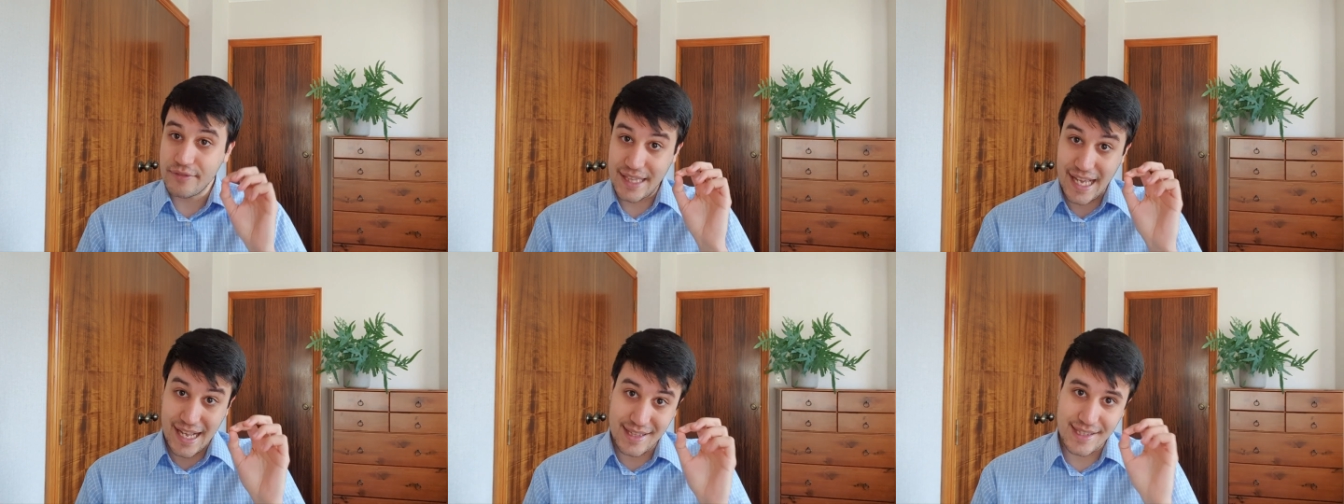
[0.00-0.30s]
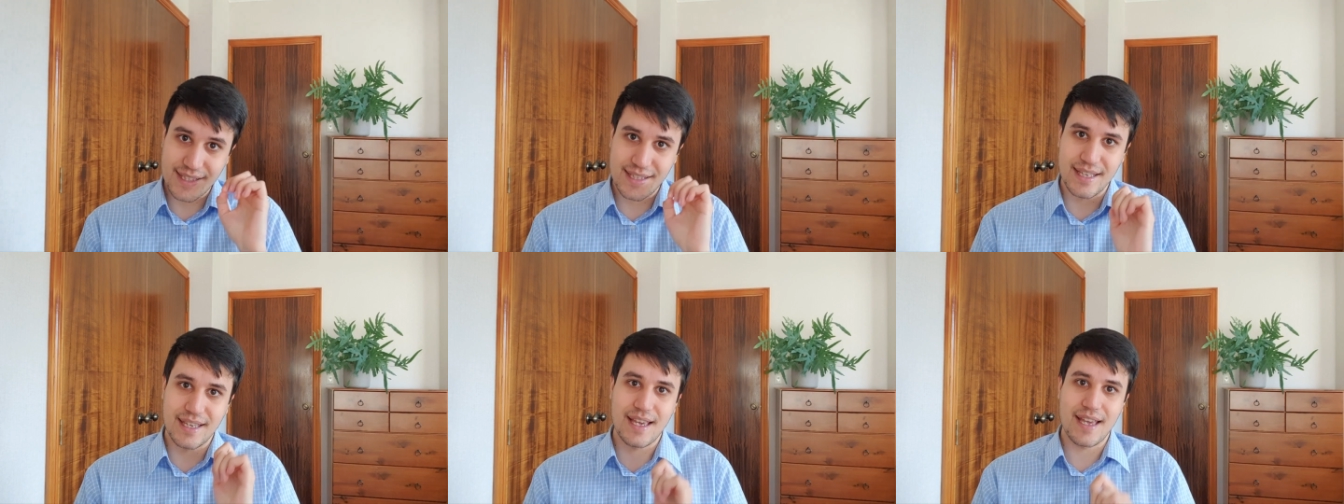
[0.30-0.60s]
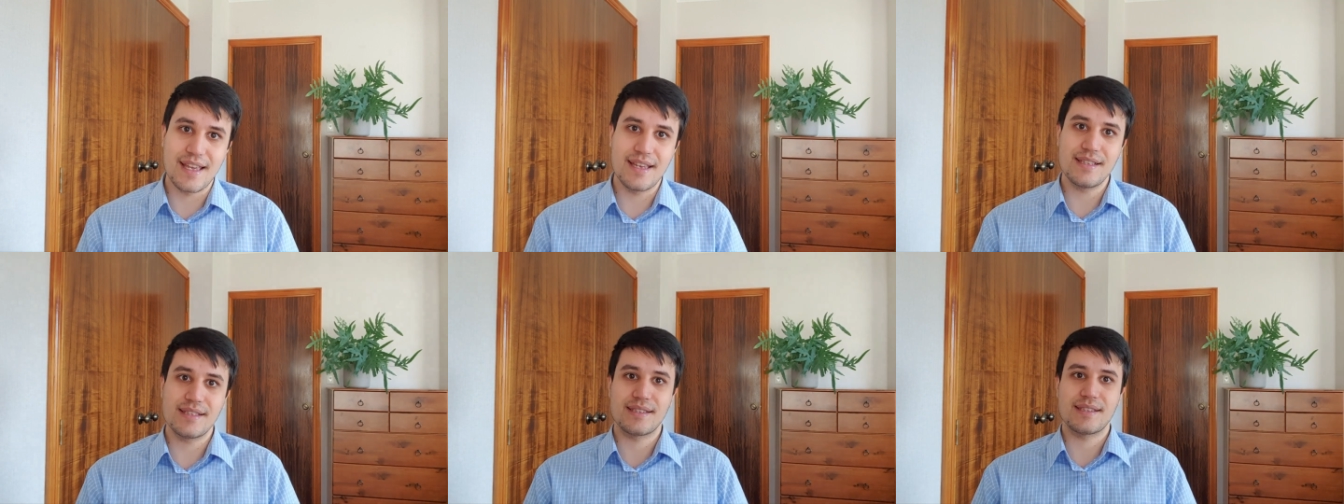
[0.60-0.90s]
If
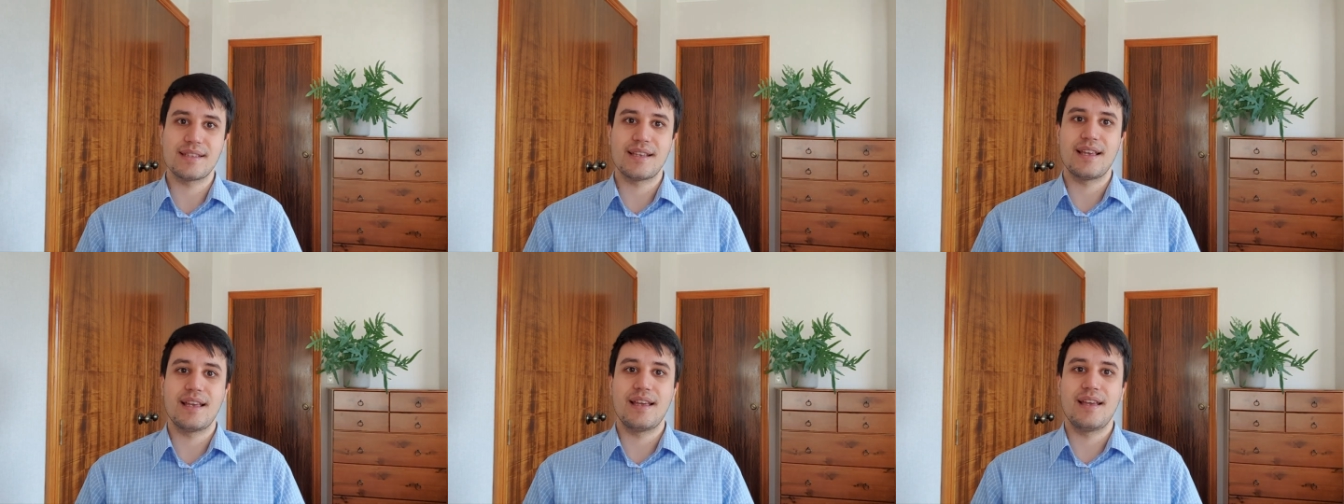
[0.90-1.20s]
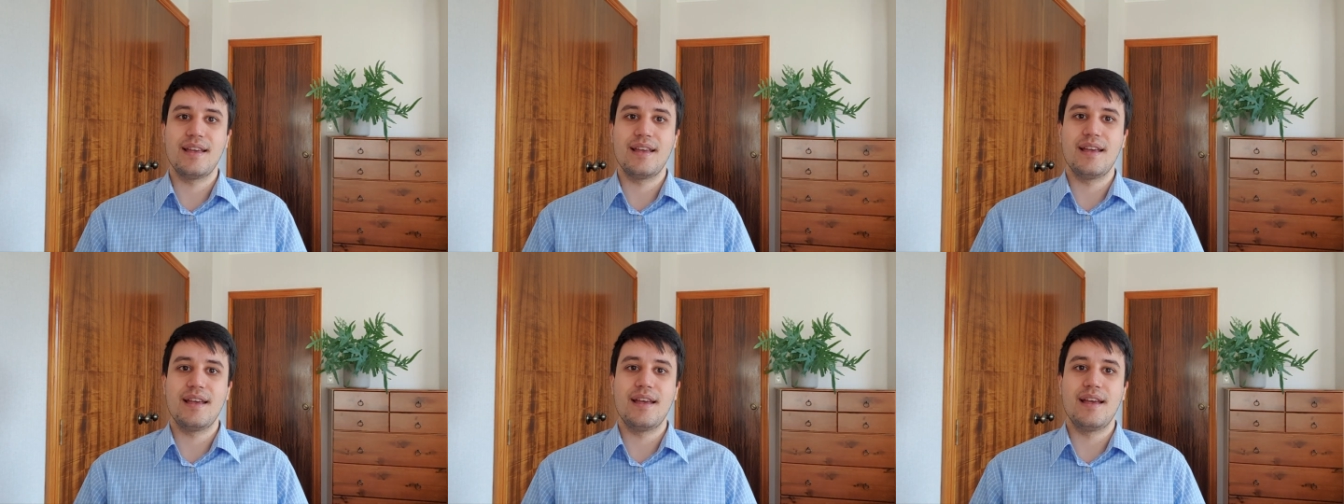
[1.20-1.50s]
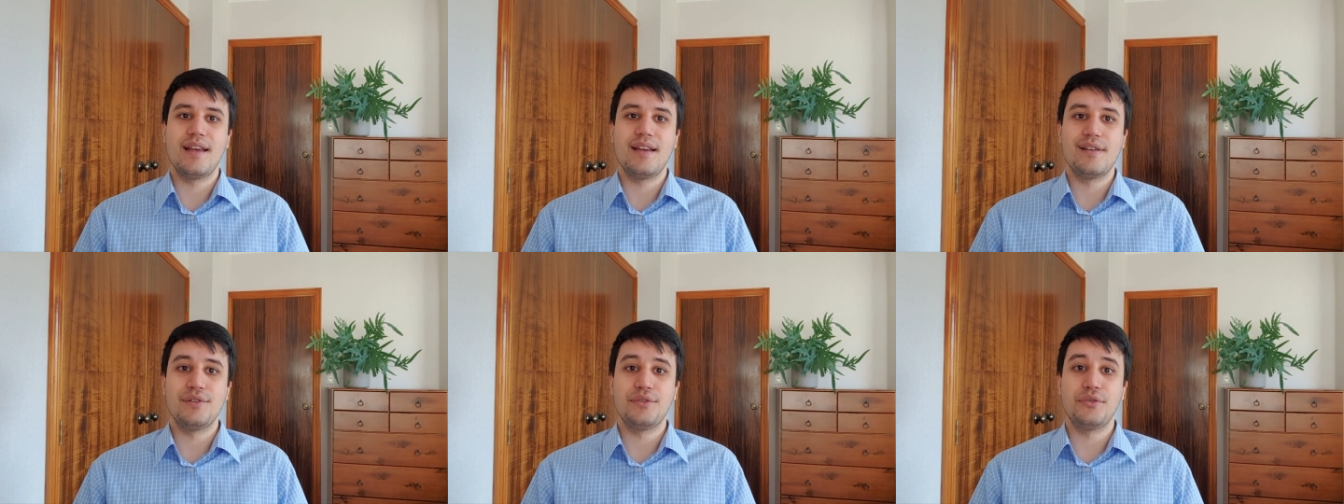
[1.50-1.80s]
that's the case,
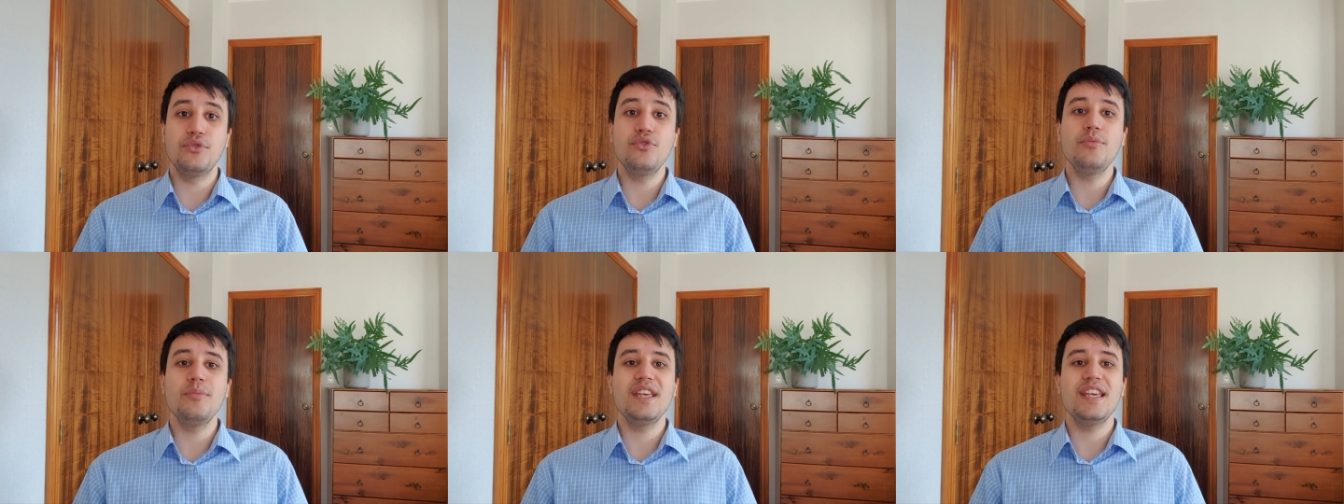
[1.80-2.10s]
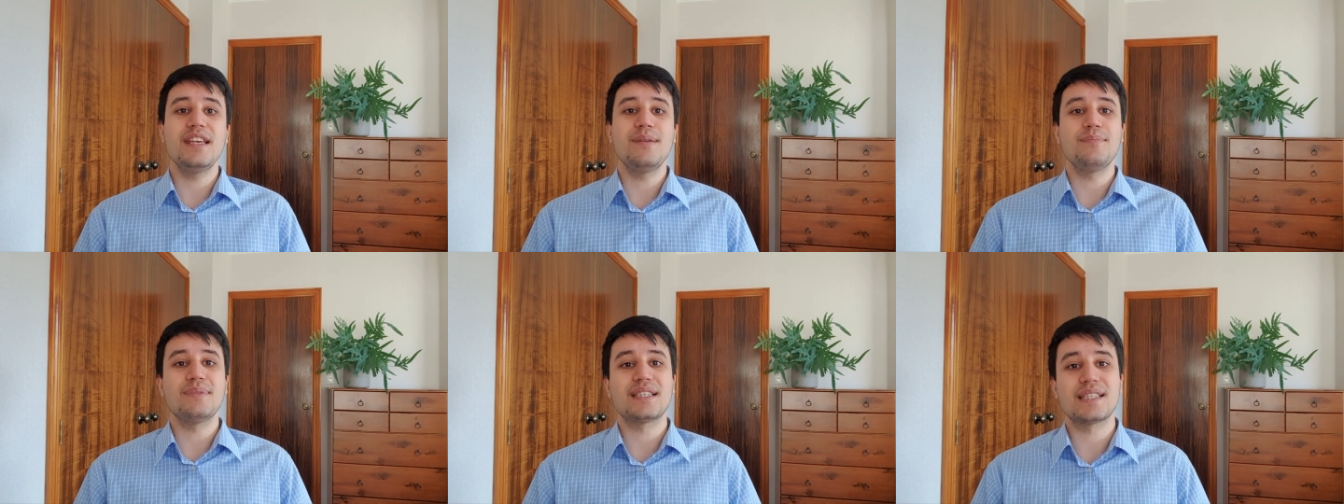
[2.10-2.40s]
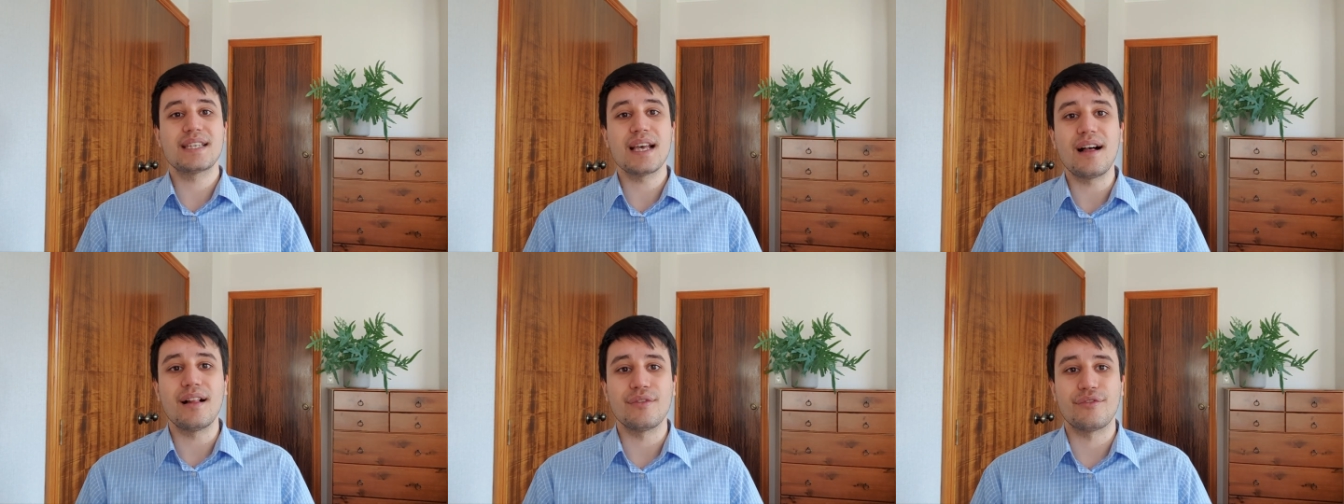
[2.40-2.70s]
Rumi
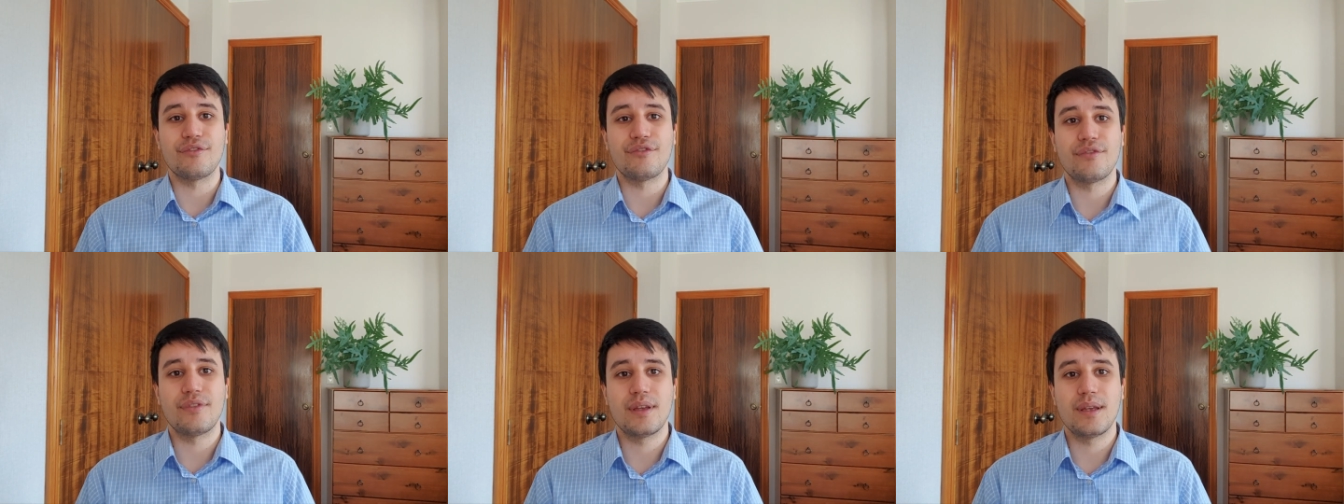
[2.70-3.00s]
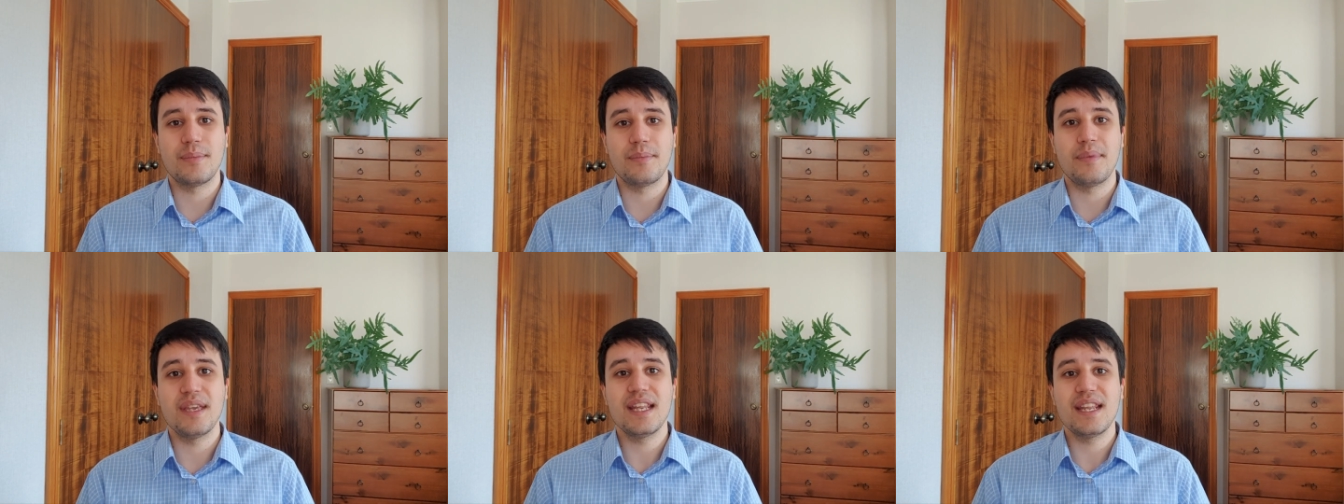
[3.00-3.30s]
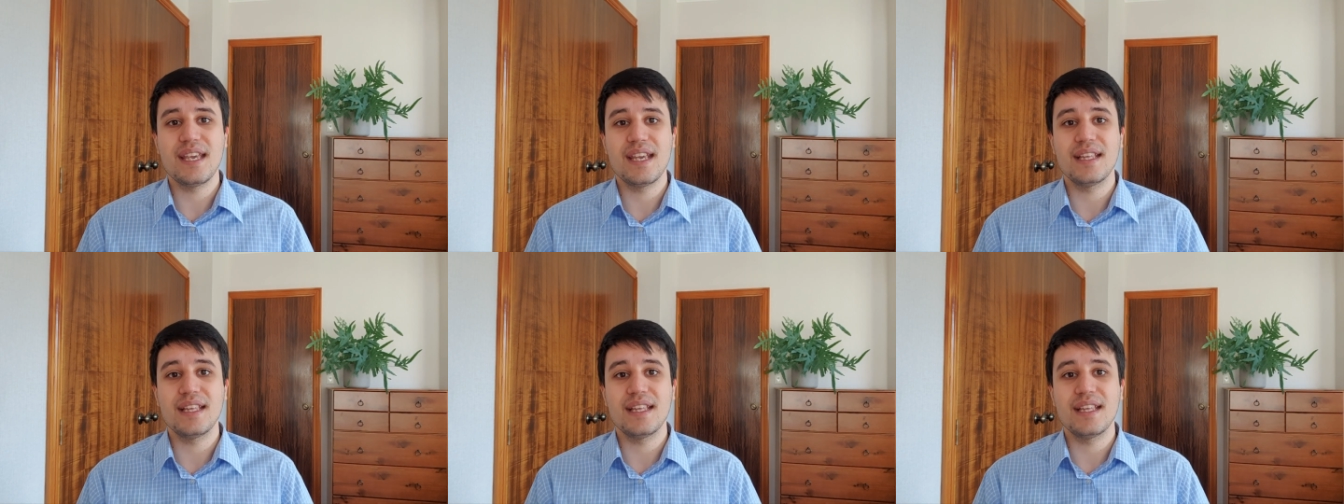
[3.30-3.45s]
himself,